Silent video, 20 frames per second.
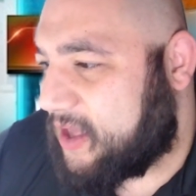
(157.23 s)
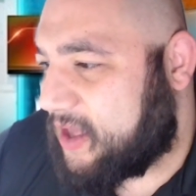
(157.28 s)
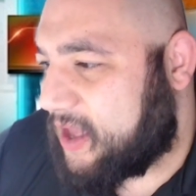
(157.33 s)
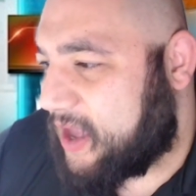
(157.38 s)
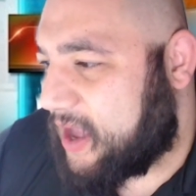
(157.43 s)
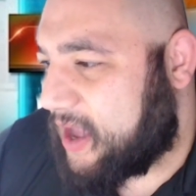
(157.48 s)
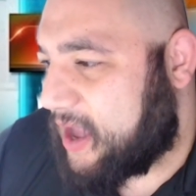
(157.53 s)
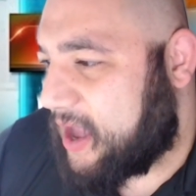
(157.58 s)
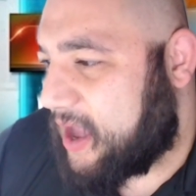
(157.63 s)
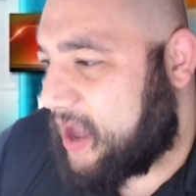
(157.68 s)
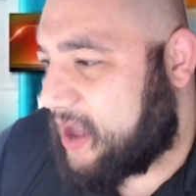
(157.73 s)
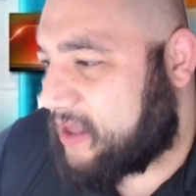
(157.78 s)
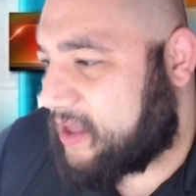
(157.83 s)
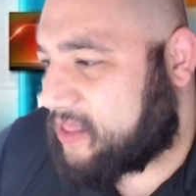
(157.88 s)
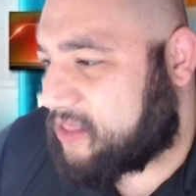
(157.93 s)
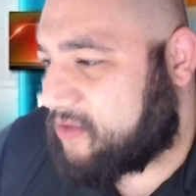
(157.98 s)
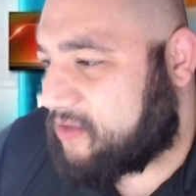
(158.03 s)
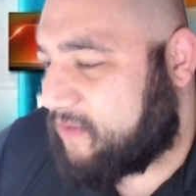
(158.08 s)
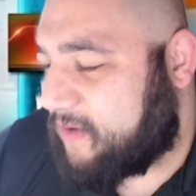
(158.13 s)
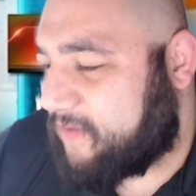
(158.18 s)

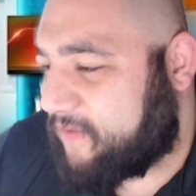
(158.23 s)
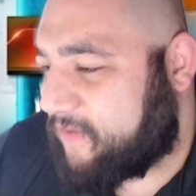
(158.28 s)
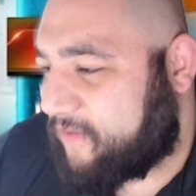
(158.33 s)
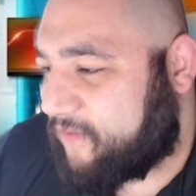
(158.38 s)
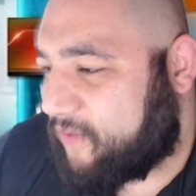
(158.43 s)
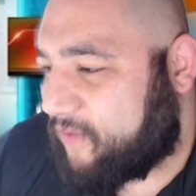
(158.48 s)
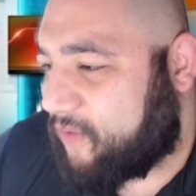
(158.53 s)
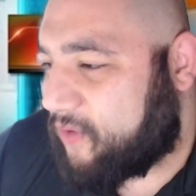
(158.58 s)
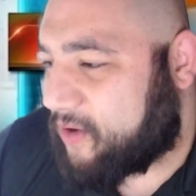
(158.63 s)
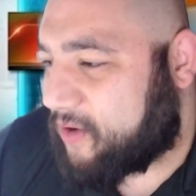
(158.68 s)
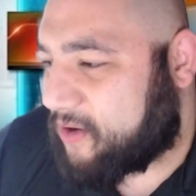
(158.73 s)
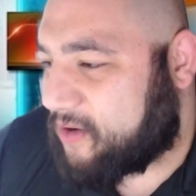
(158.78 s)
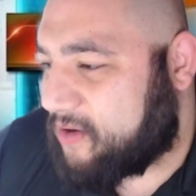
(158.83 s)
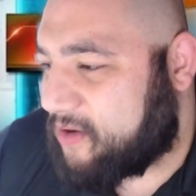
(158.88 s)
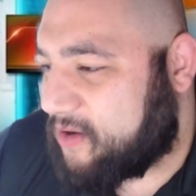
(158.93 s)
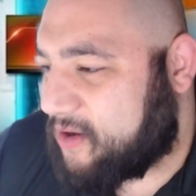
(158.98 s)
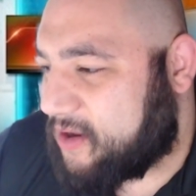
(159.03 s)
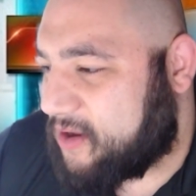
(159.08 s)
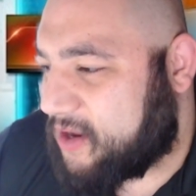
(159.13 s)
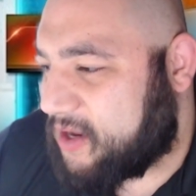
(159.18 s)
3-for-4,
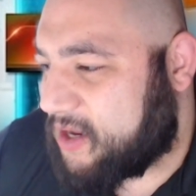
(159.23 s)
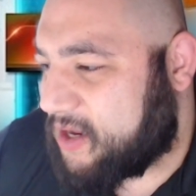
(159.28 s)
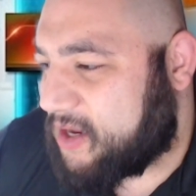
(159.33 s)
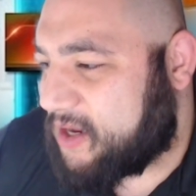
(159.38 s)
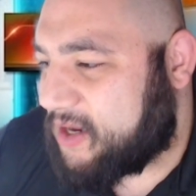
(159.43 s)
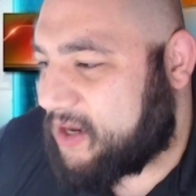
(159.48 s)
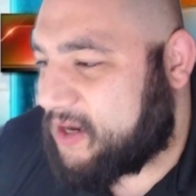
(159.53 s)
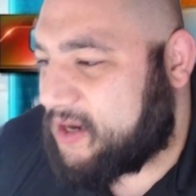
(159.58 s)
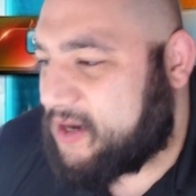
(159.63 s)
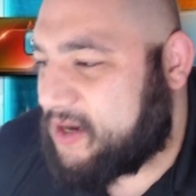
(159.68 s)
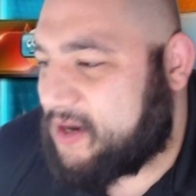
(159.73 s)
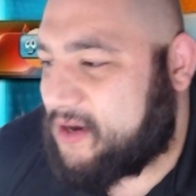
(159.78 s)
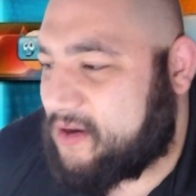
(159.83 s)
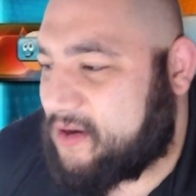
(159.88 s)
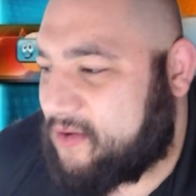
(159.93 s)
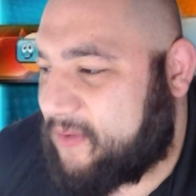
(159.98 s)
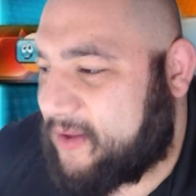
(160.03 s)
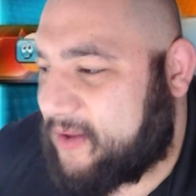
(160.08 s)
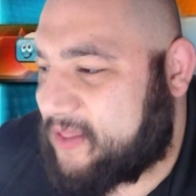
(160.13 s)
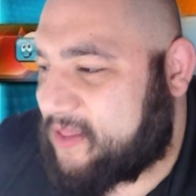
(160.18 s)

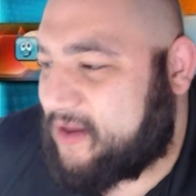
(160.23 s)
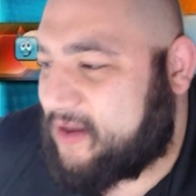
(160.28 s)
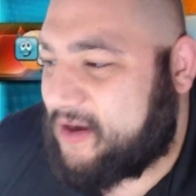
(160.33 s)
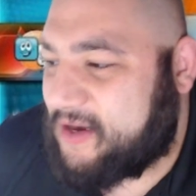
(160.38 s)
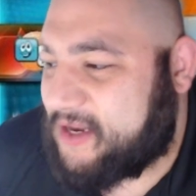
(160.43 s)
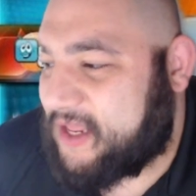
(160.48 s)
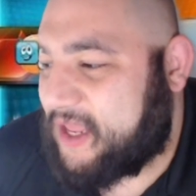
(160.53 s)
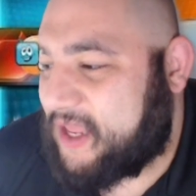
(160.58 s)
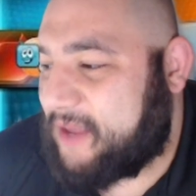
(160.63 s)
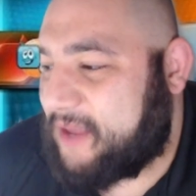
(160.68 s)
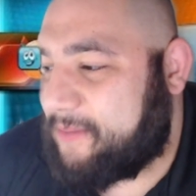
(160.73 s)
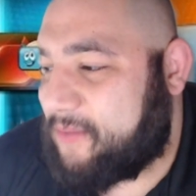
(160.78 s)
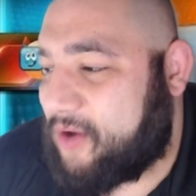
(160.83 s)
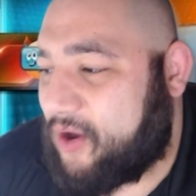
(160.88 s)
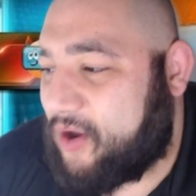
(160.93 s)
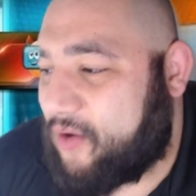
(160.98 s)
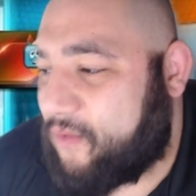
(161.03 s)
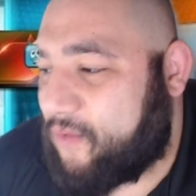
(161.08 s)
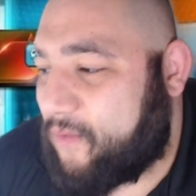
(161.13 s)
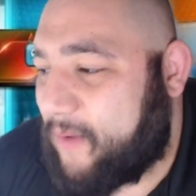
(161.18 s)
the rest of their team
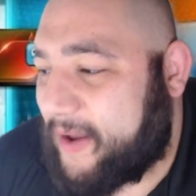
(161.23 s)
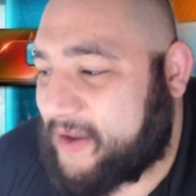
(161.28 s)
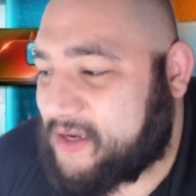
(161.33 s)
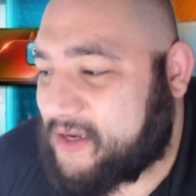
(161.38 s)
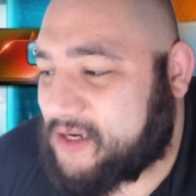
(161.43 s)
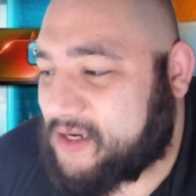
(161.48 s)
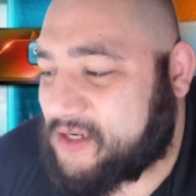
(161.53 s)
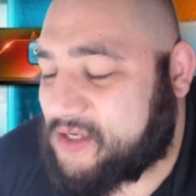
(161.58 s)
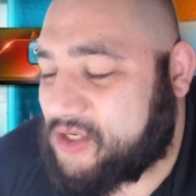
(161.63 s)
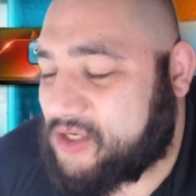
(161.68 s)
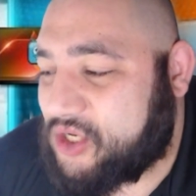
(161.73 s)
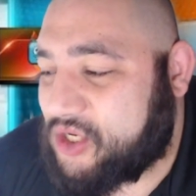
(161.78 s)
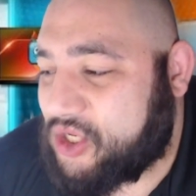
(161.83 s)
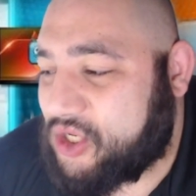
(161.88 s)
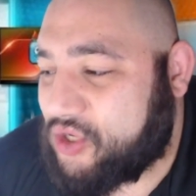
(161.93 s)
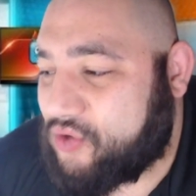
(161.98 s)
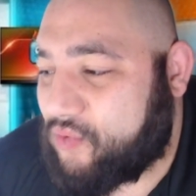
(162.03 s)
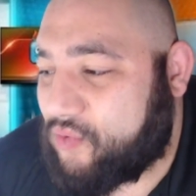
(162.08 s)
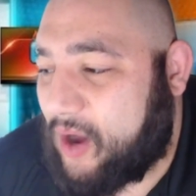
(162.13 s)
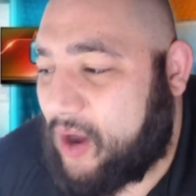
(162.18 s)
went
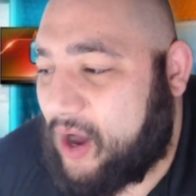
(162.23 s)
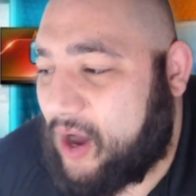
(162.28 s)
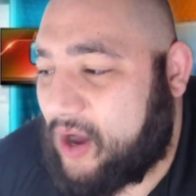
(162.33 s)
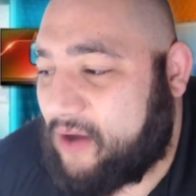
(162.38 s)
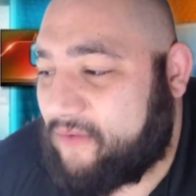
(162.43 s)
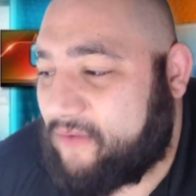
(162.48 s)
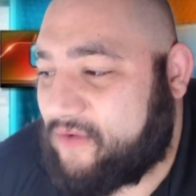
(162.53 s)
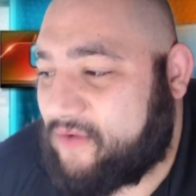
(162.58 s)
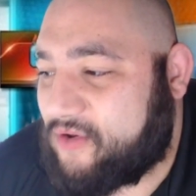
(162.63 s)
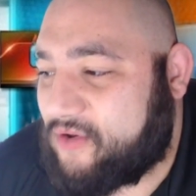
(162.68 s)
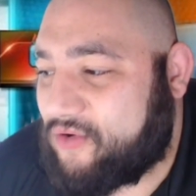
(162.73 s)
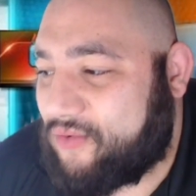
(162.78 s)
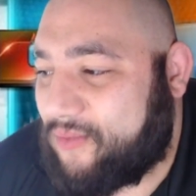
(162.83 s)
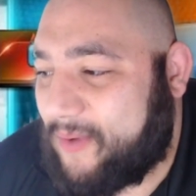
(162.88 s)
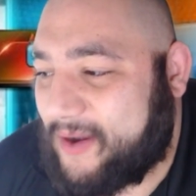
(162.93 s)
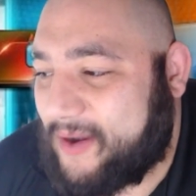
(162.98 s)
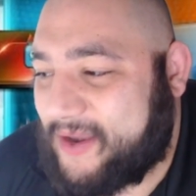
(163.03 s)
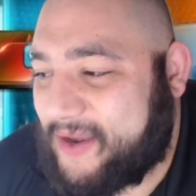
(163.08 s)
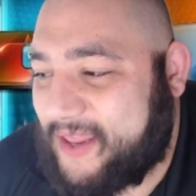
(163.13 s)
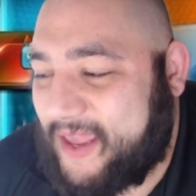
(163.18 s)

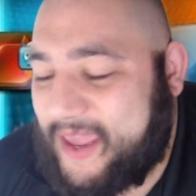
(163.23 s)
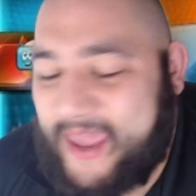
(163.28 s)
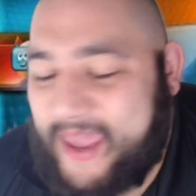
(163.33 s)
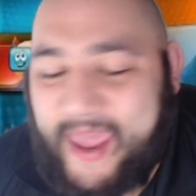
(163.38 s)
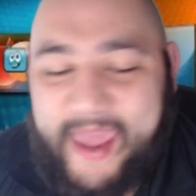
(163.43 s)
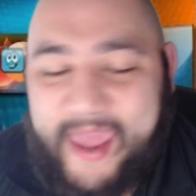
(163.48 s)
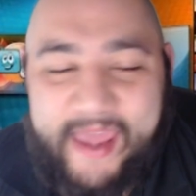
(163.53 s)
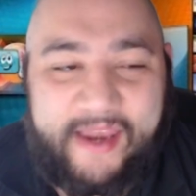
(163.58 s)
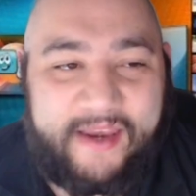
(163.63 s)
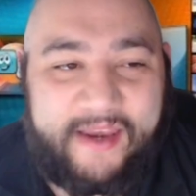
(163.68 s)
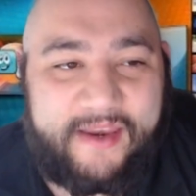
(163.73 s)
2-of-28